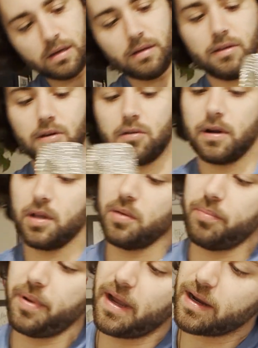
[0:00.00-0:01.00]
And then around the
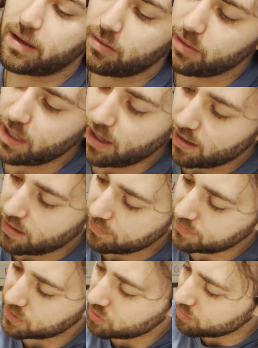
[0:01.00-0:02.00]
back we
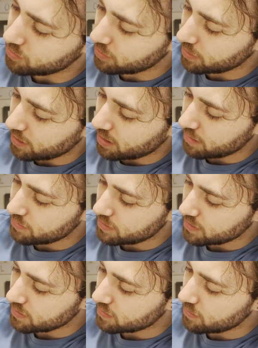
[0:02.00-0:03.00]
have two more
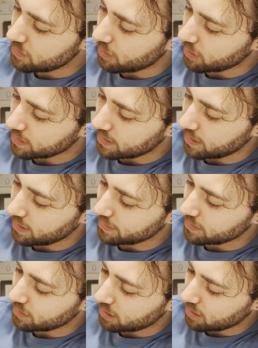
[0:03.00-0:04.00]
knobs, our
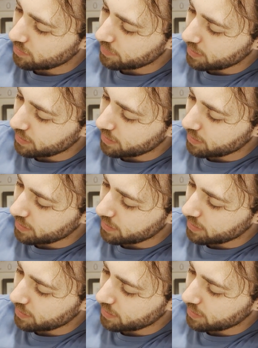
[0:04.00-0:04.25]
gain knob